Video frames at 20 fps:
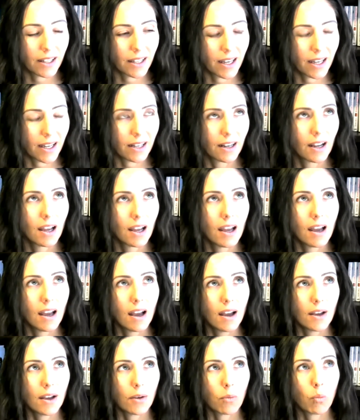that.
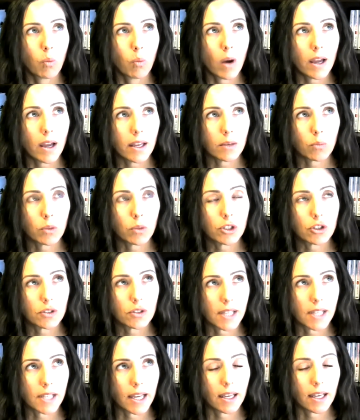What would you
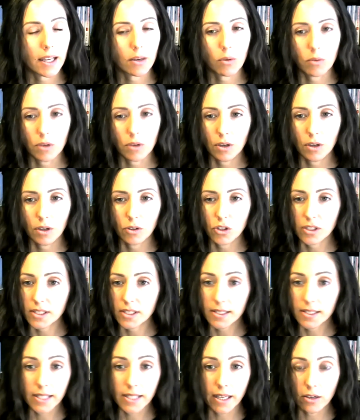say, just a
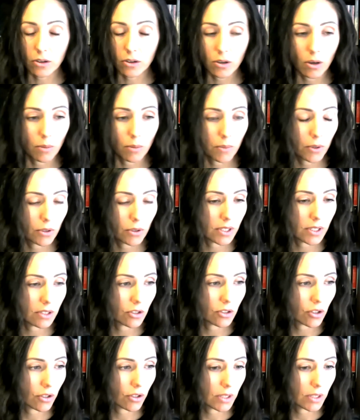standard homeowners
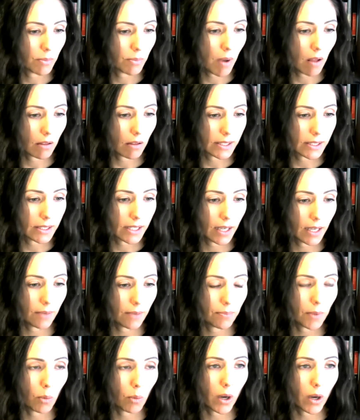insurance
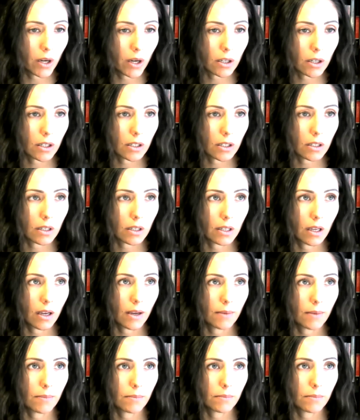policy, what
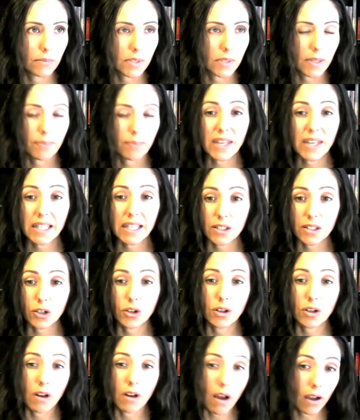are some things that are
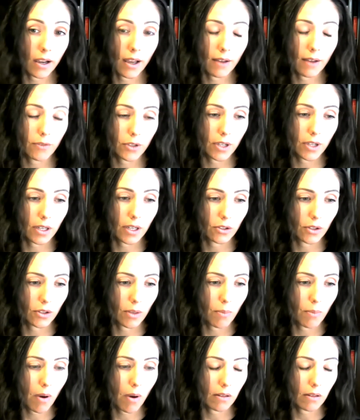not covered under the
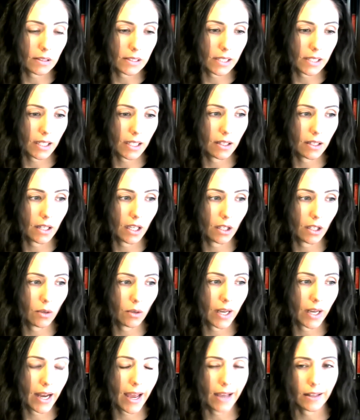policy that you
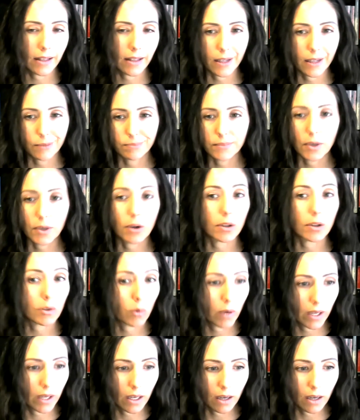can add, like
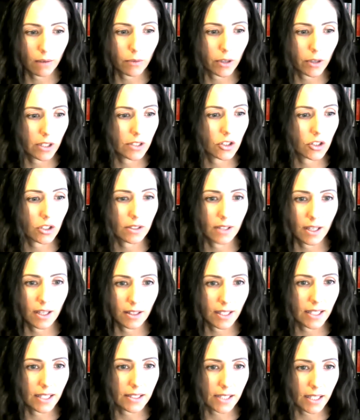earthquake coverage and
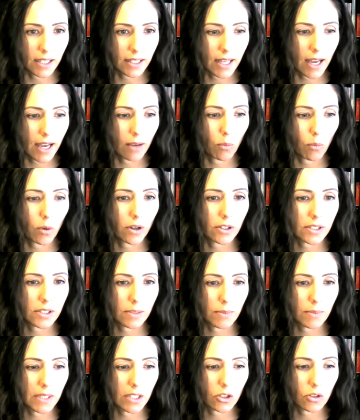things like that? What are some
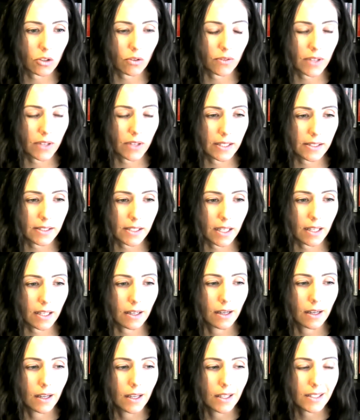additional things that
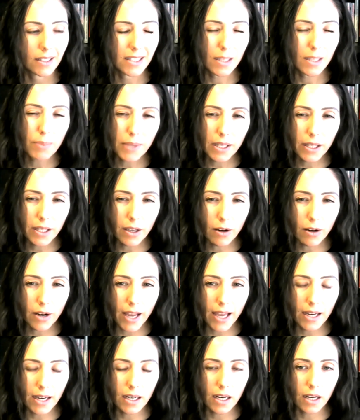typically aren't
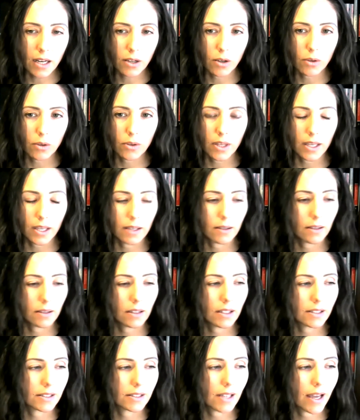added? I know that
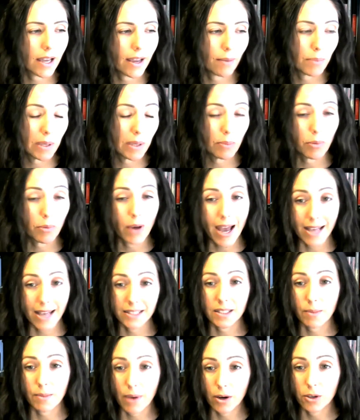I have people
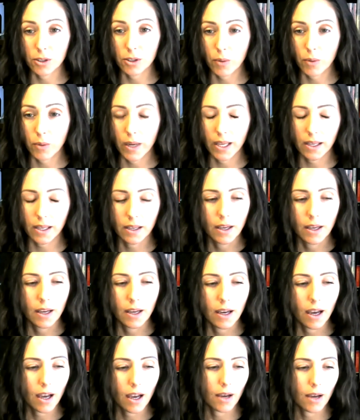ask about earthquake,
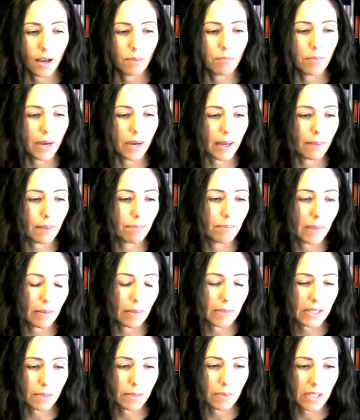but maybe
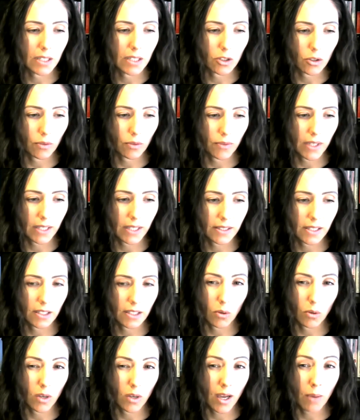some additional things that
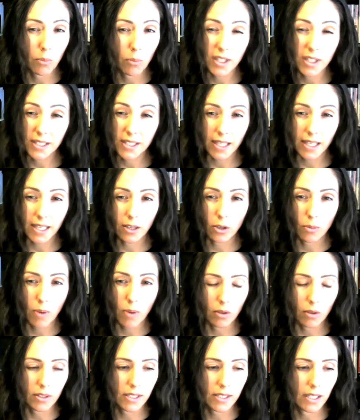don't come with the standard
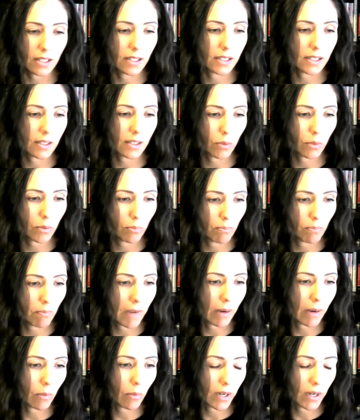policy that someone
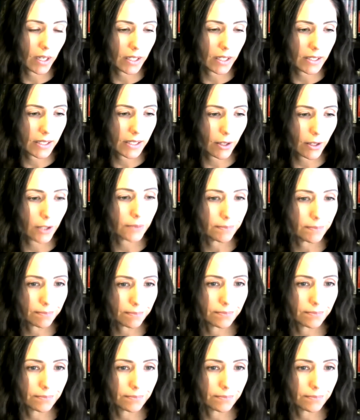might want to consider.